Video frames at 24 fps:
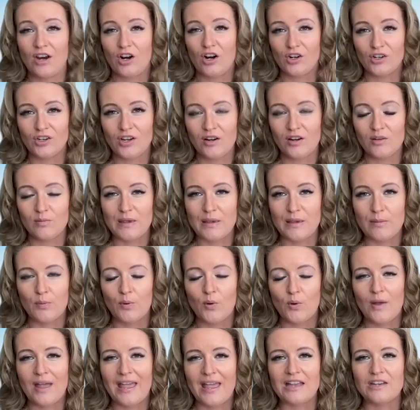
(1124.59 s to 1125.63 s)
our young
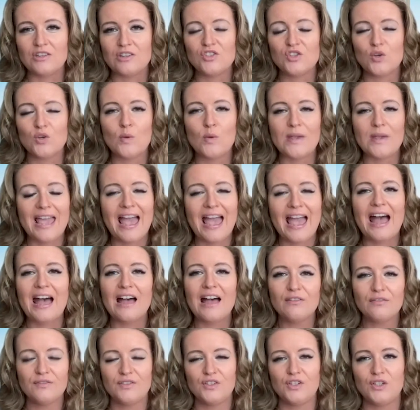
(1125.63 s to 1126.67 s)
people. And so we
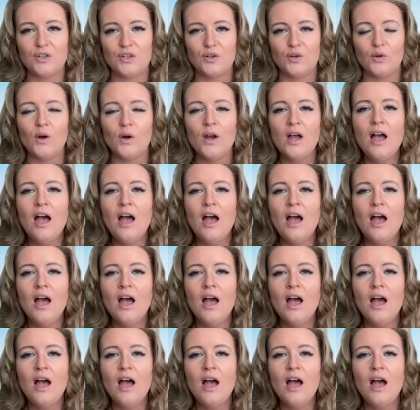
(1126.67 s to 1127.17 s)
have to